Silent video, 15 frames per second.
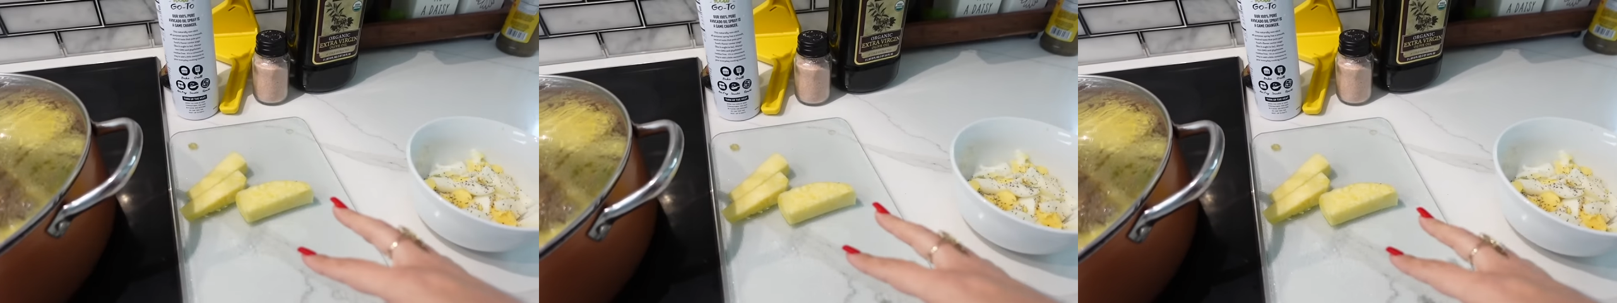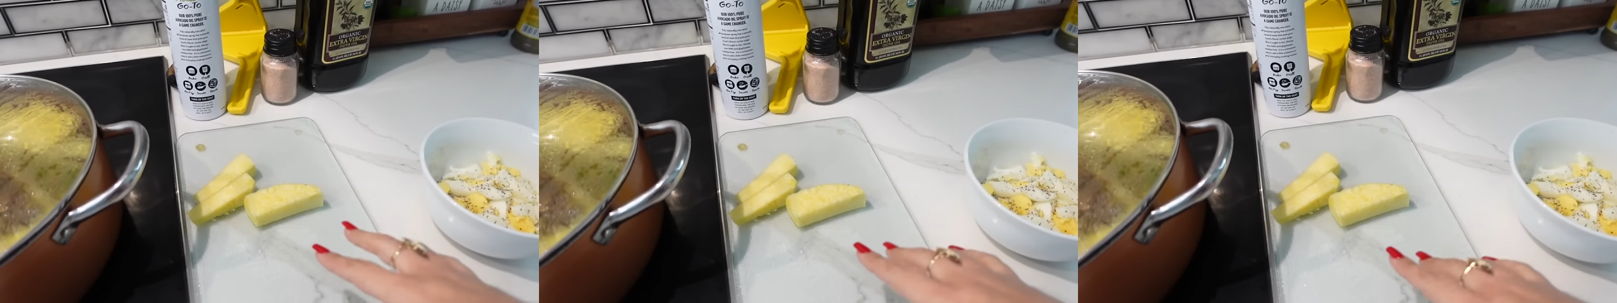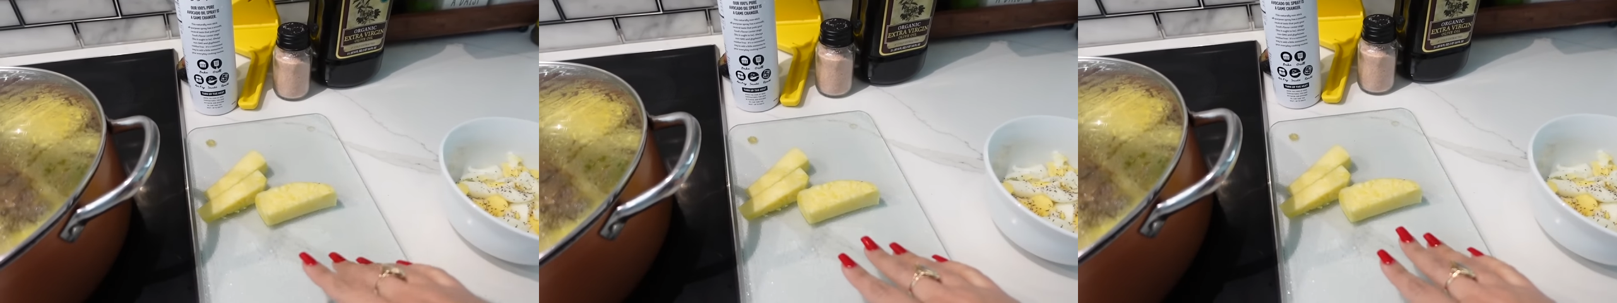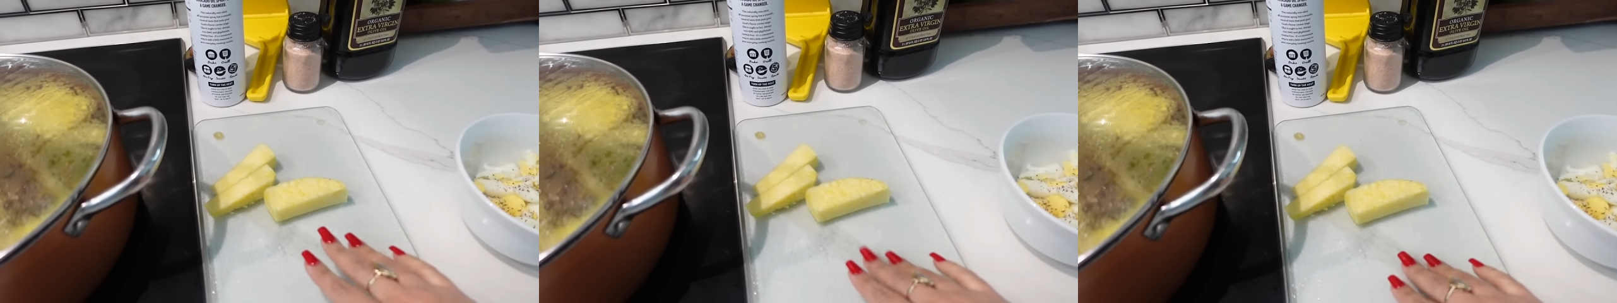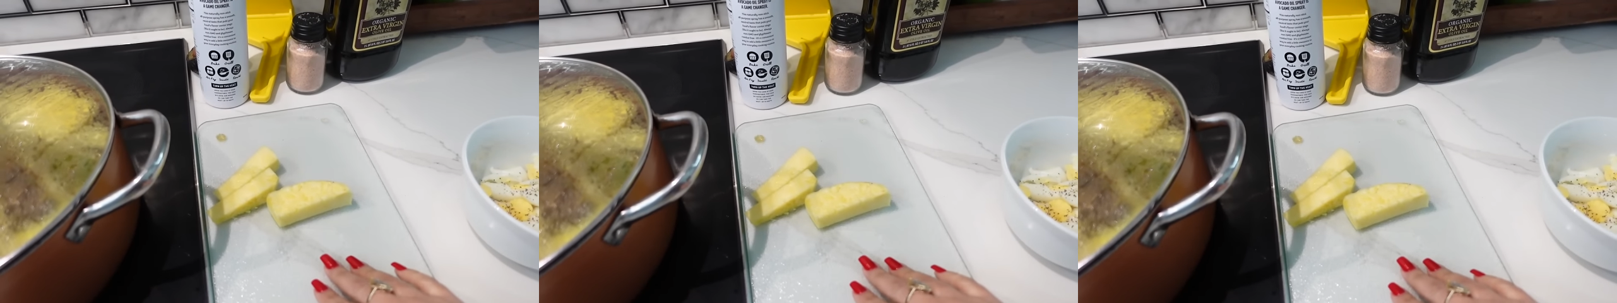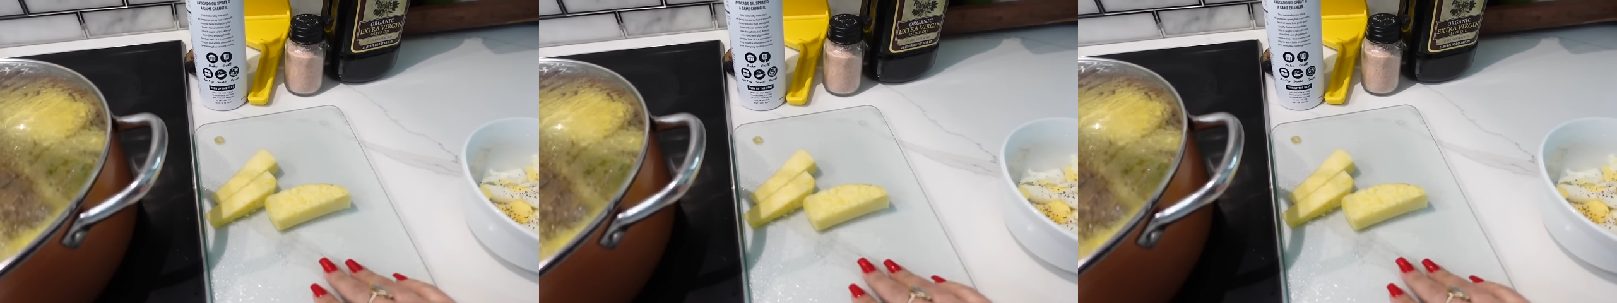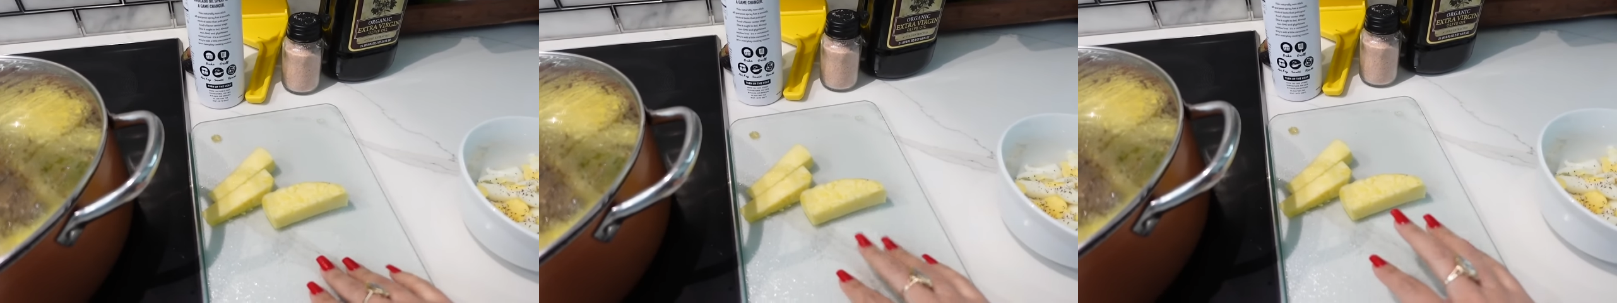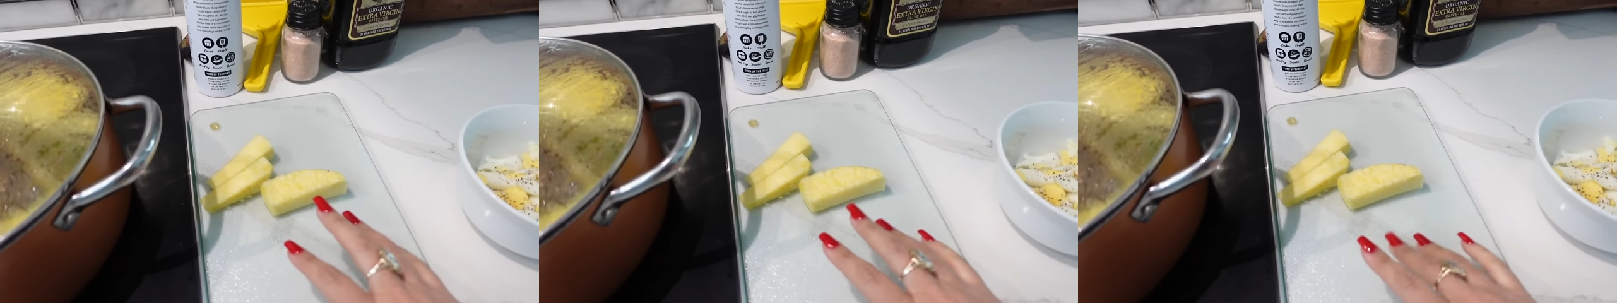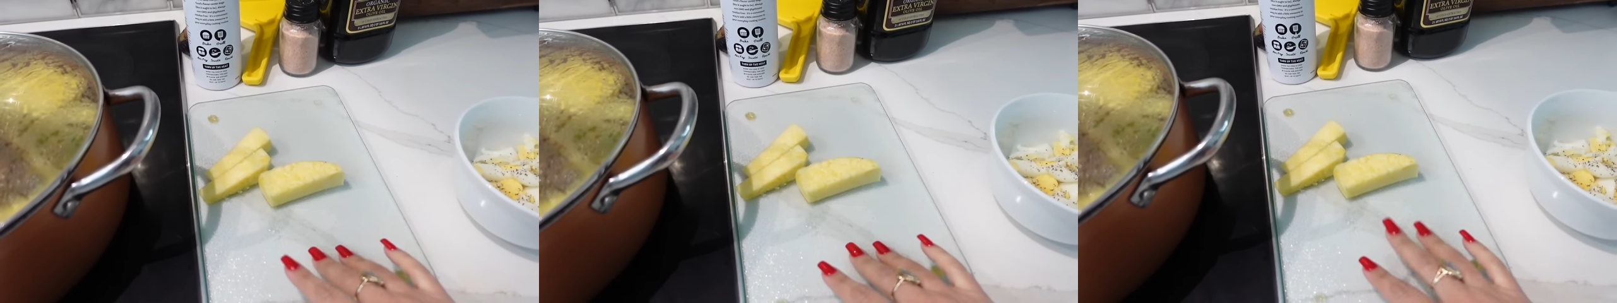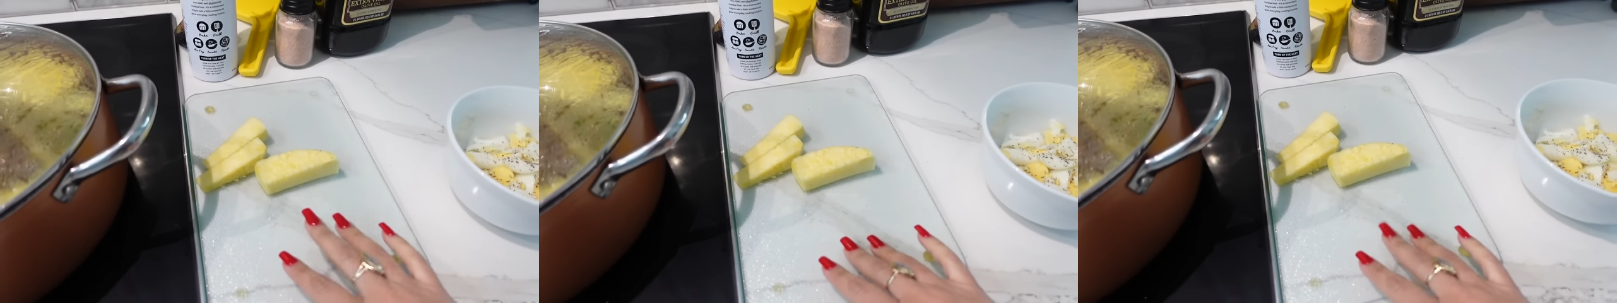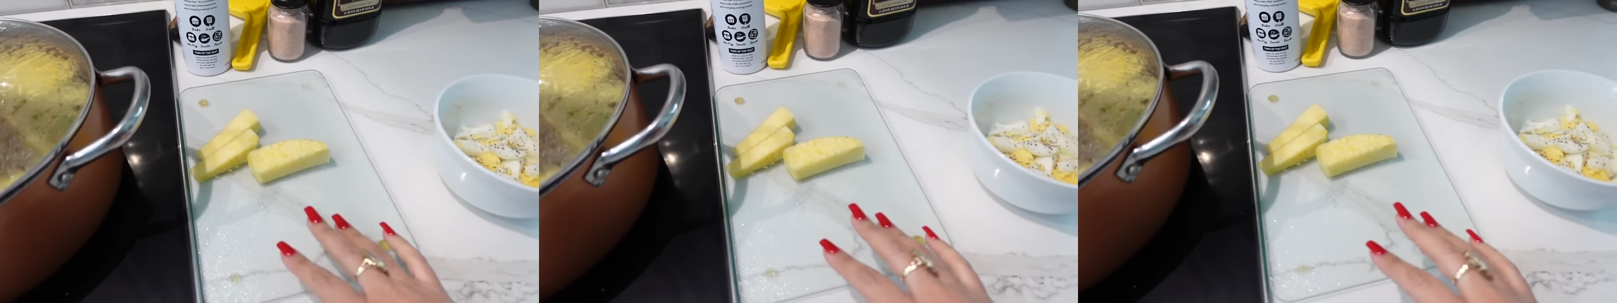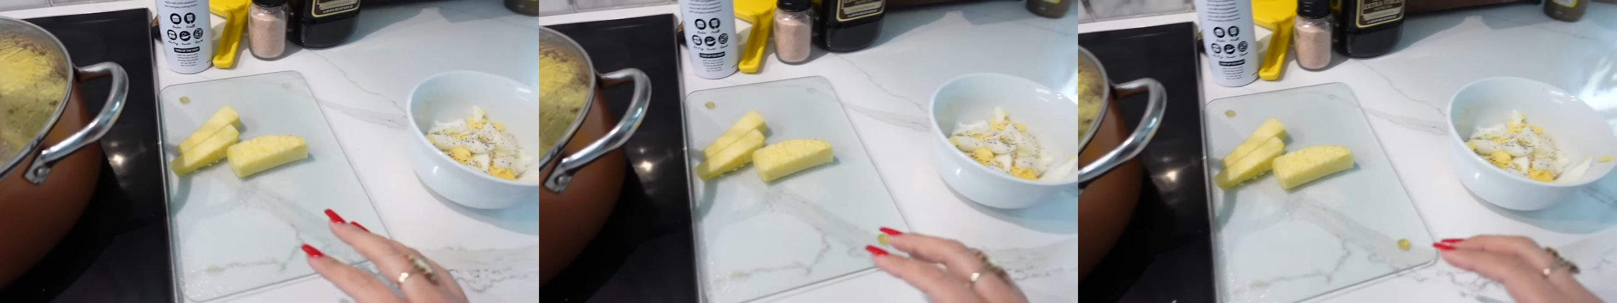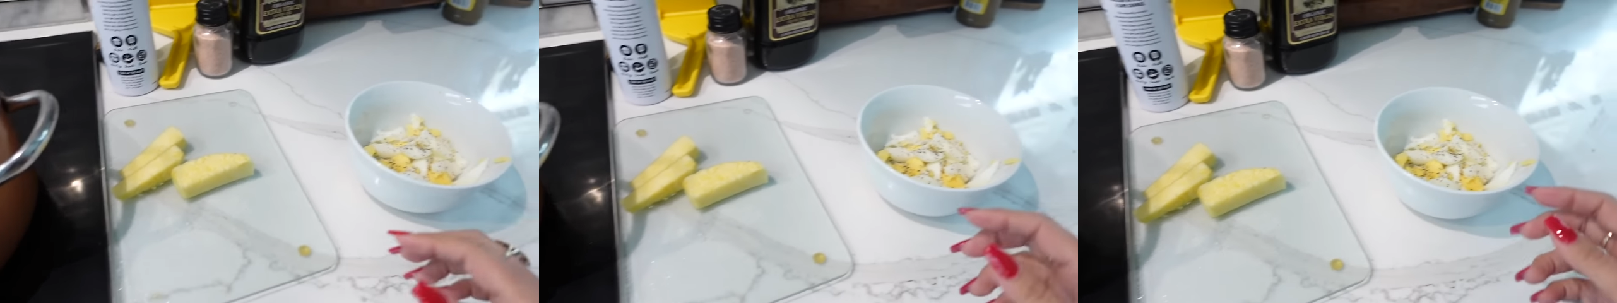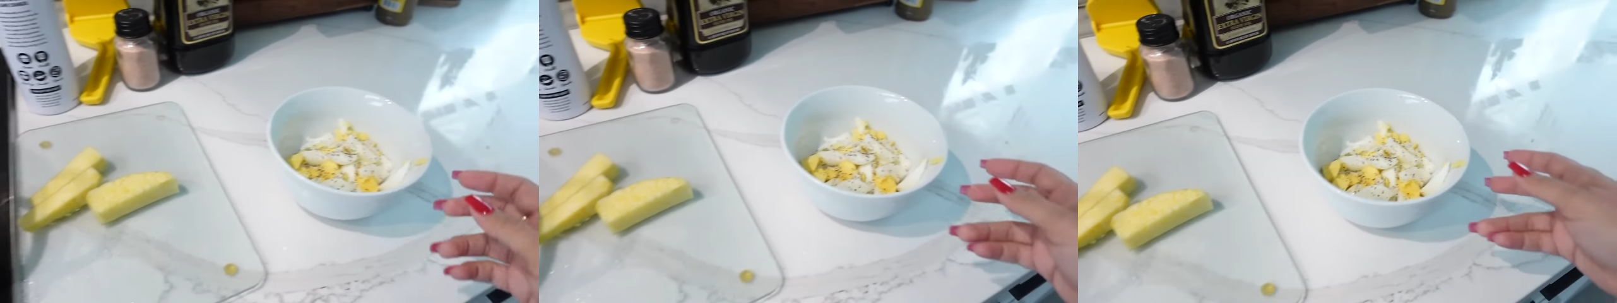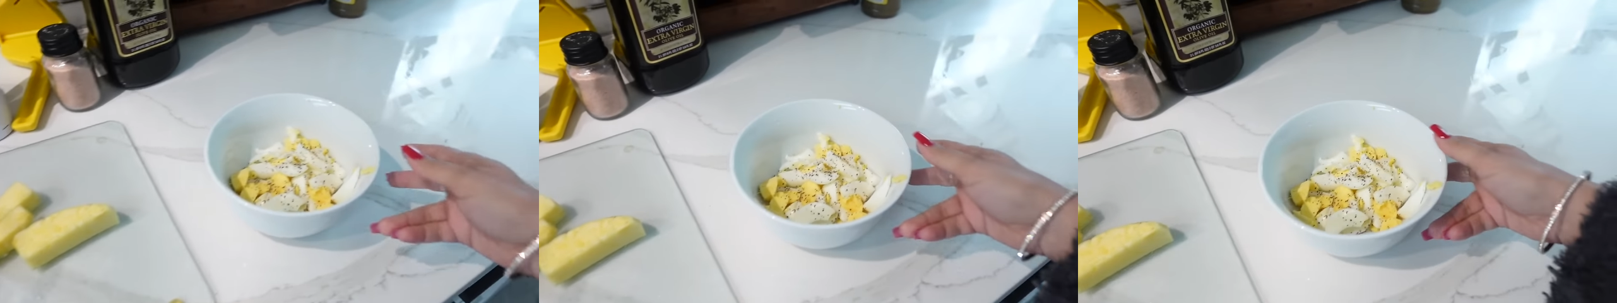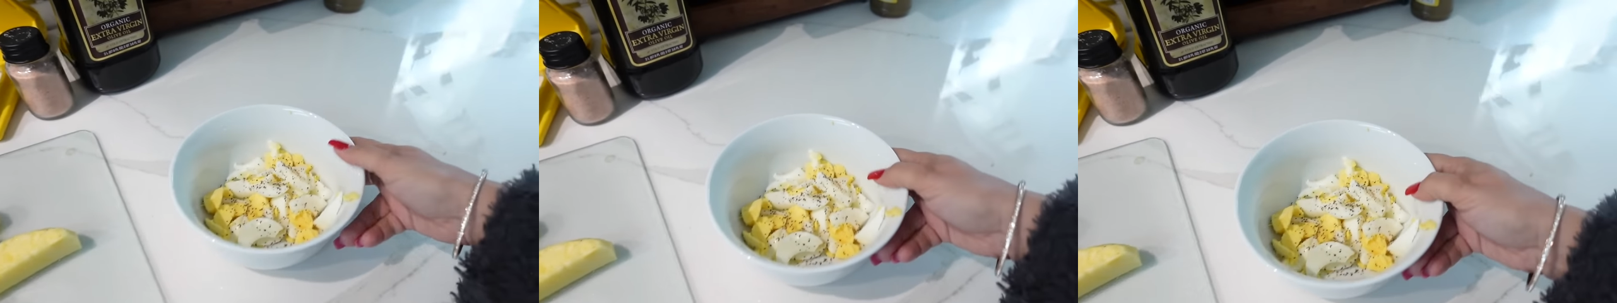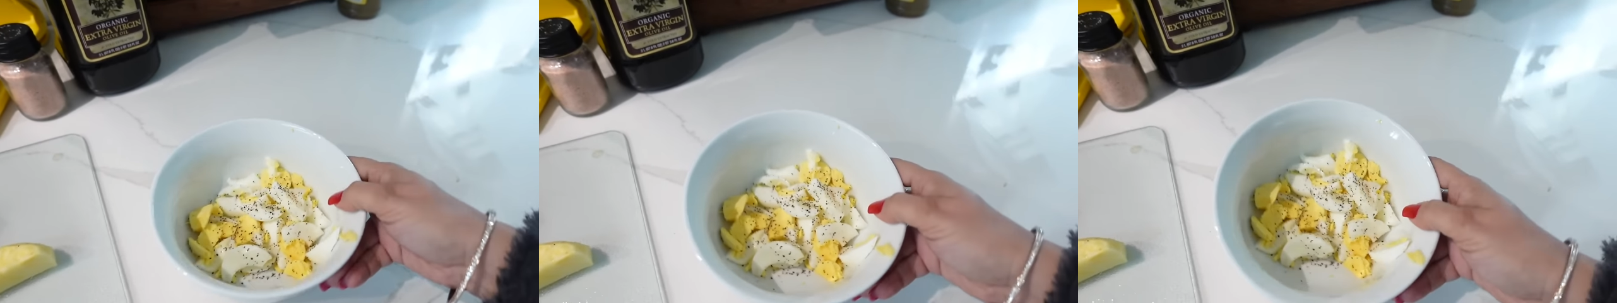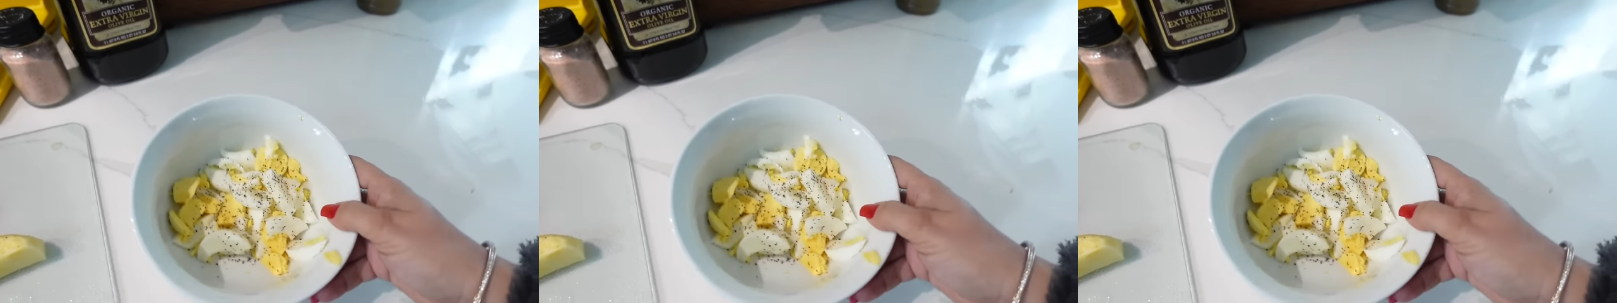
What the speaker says: No face is visible, so there are no lips to read.